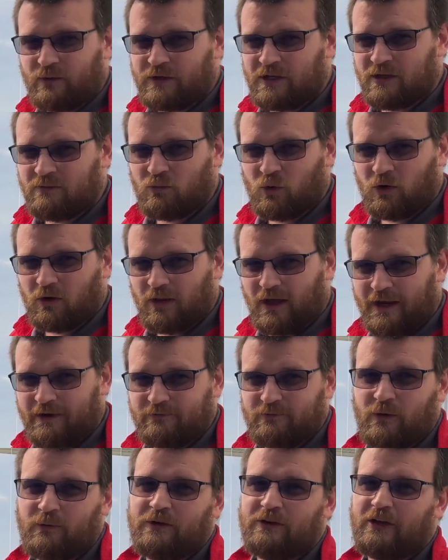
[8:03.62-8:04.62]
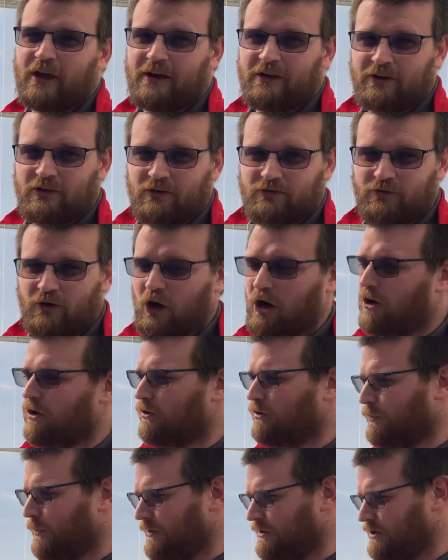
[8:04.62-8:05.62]
we need more light when we get into fall
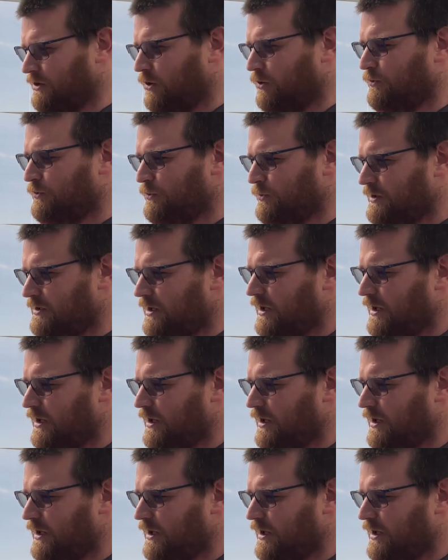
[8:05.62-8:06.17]
or when you go through and you